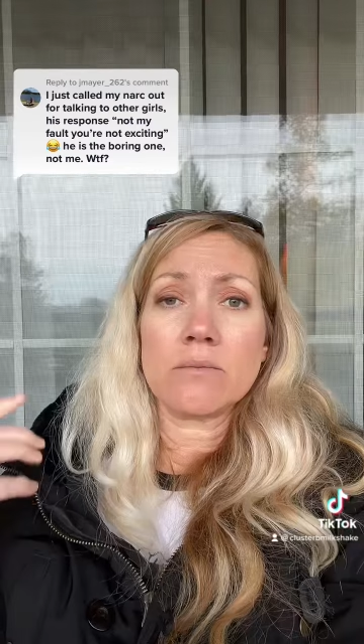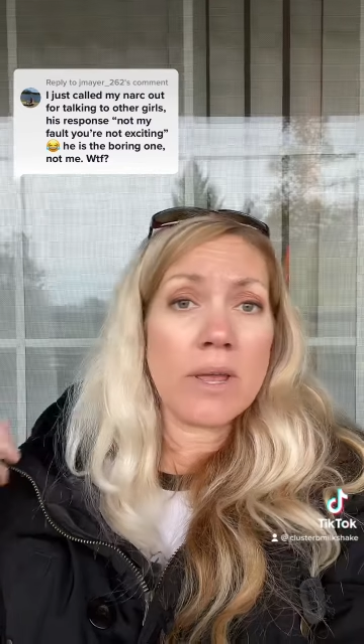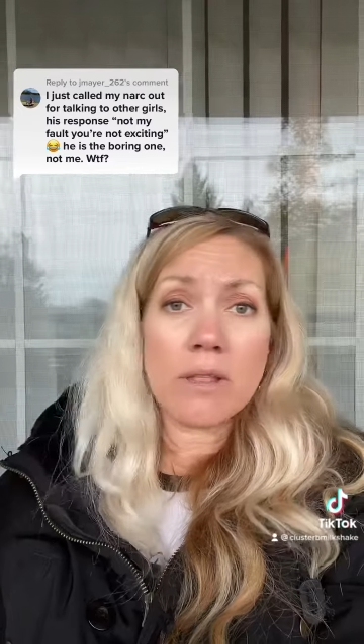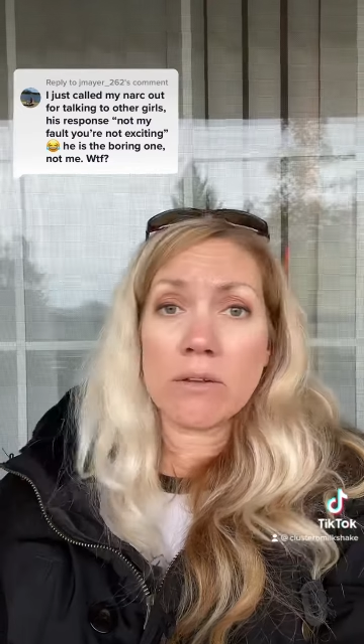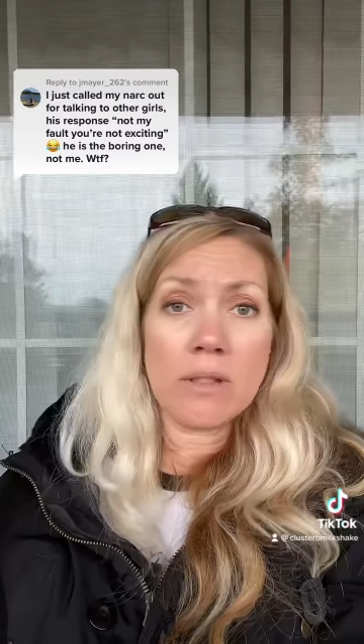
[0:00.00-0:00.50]

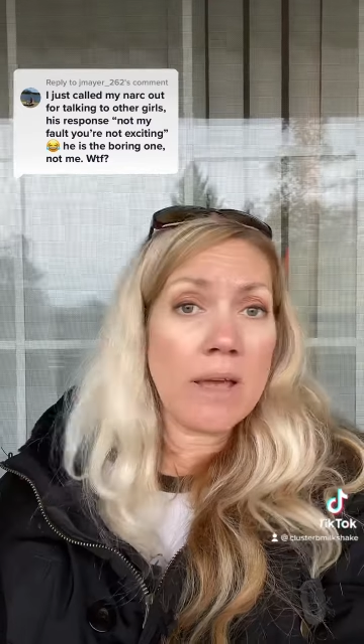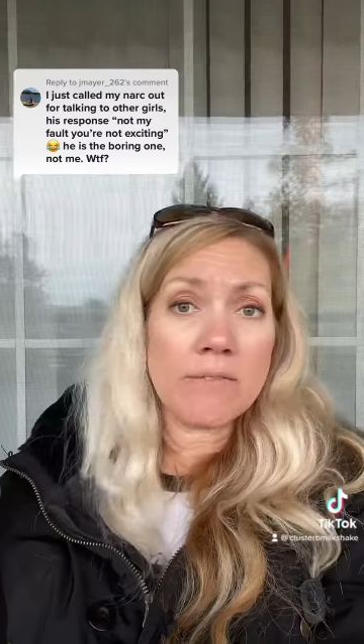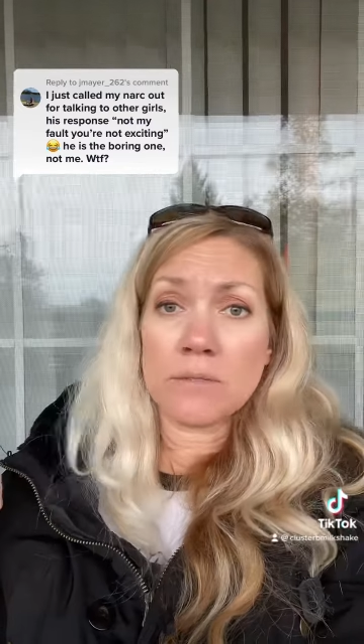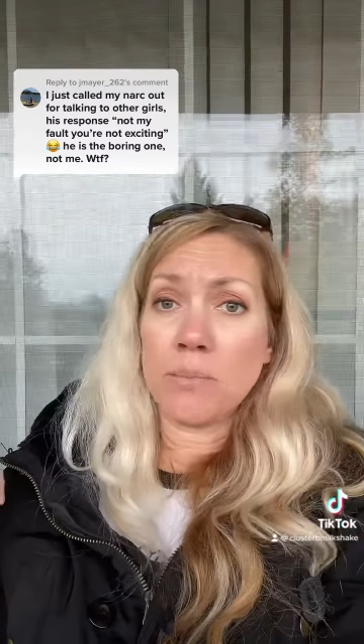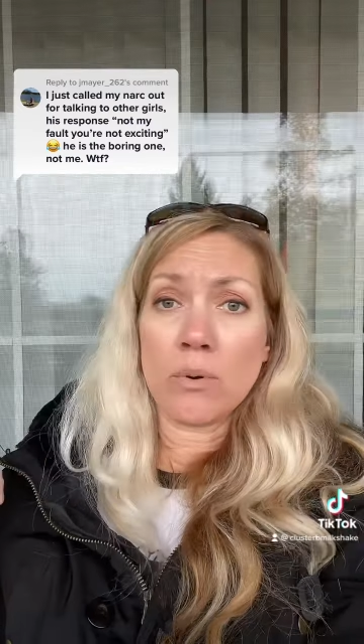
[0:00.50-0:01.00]
Regular life
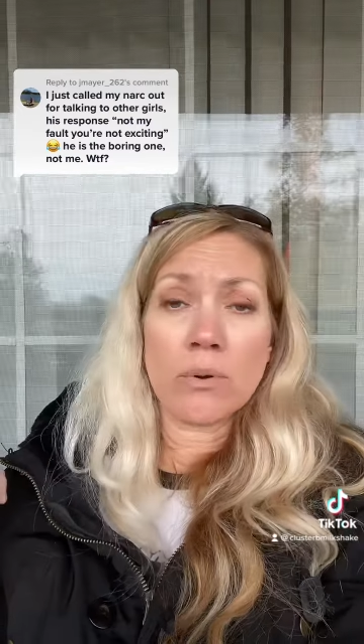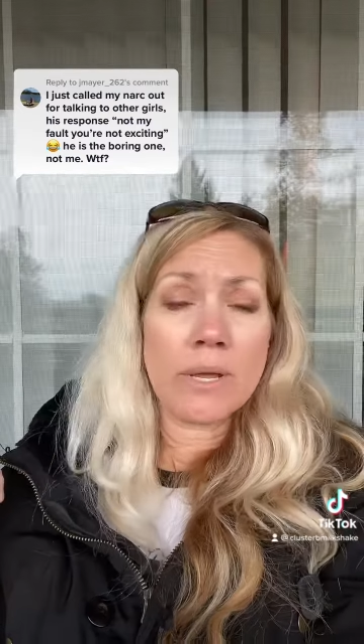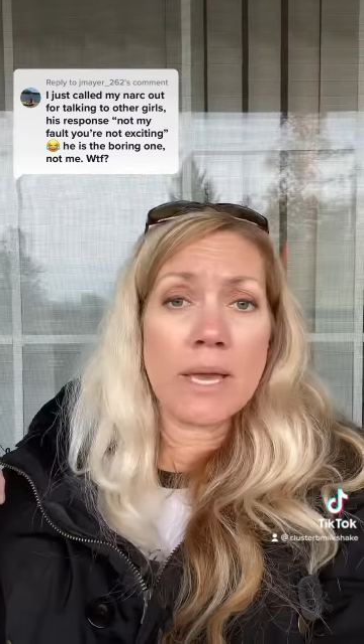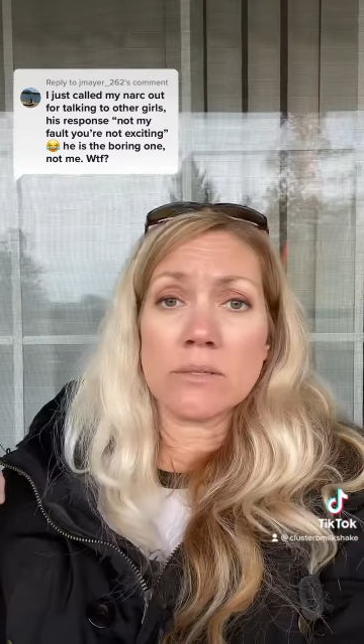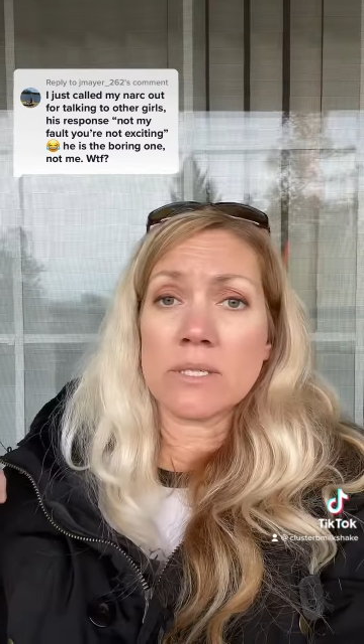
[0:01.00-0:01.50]
is
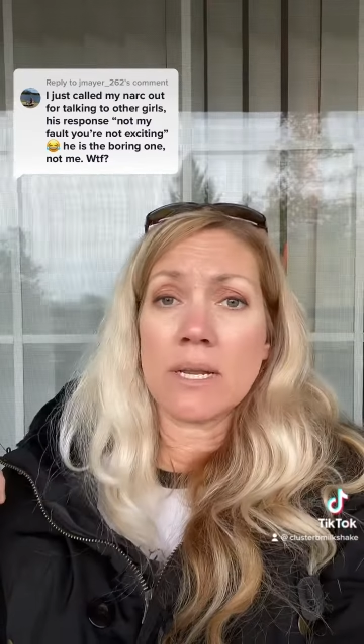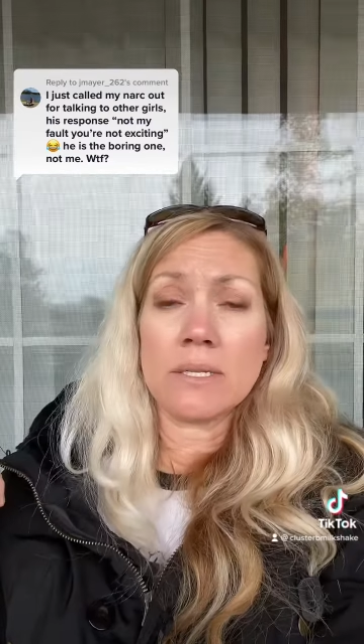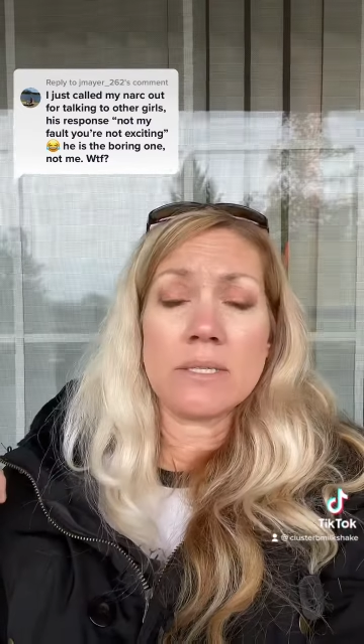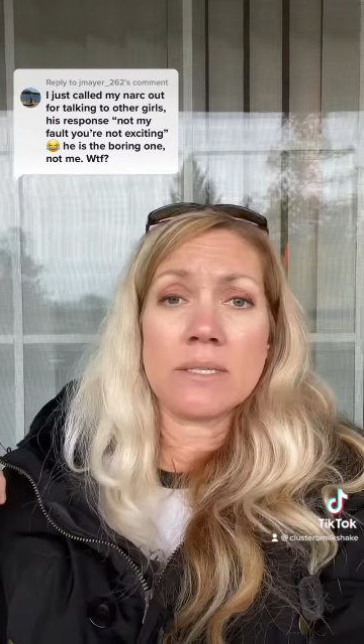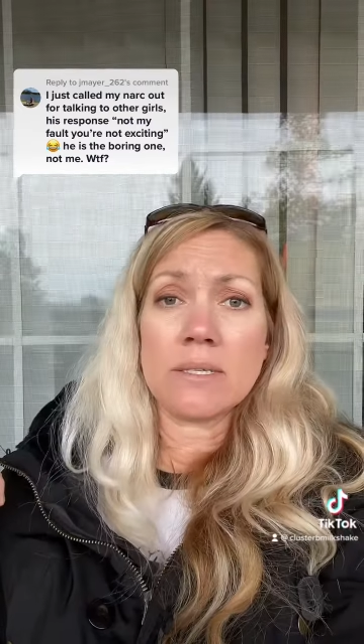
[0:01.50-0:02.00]
boring outside
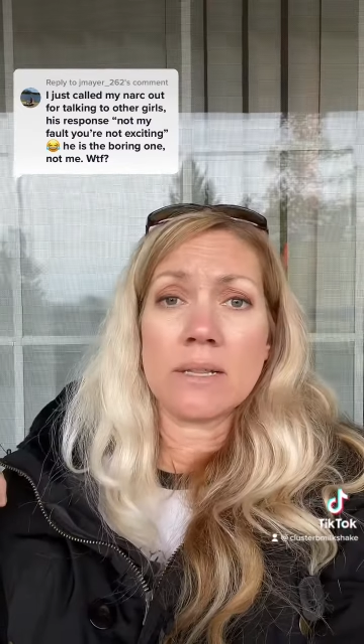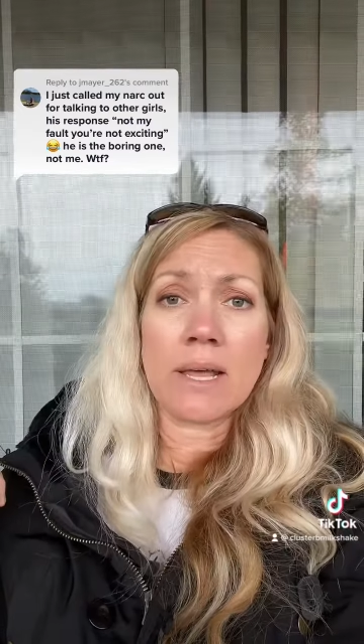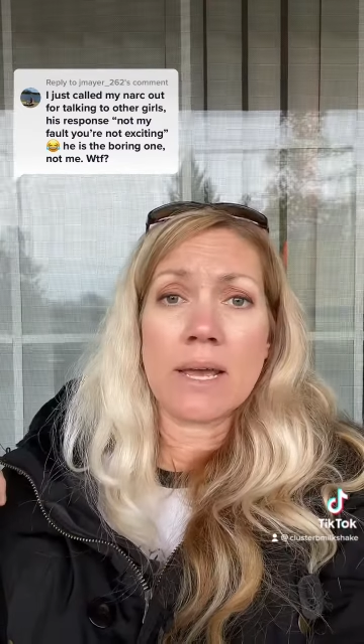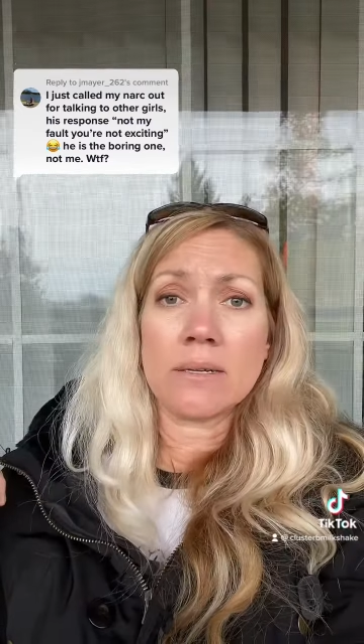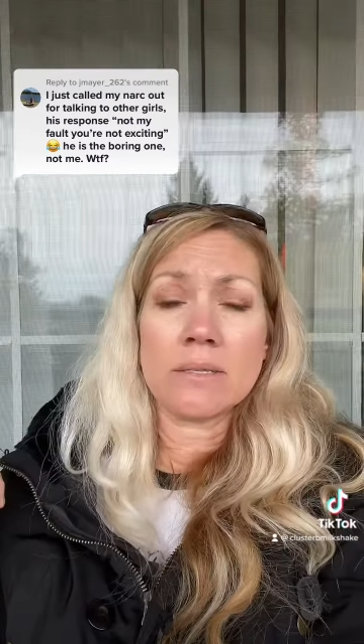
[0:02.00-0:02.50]
of
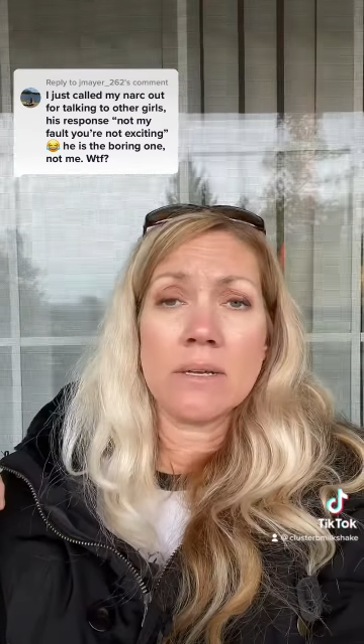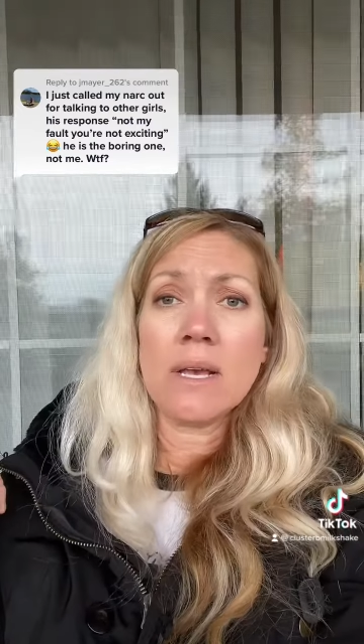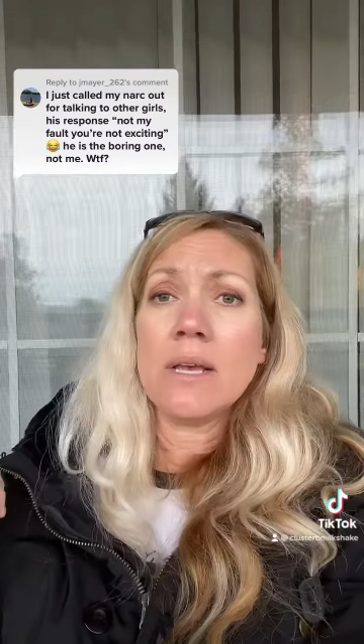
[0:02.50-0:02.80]
Disneyland.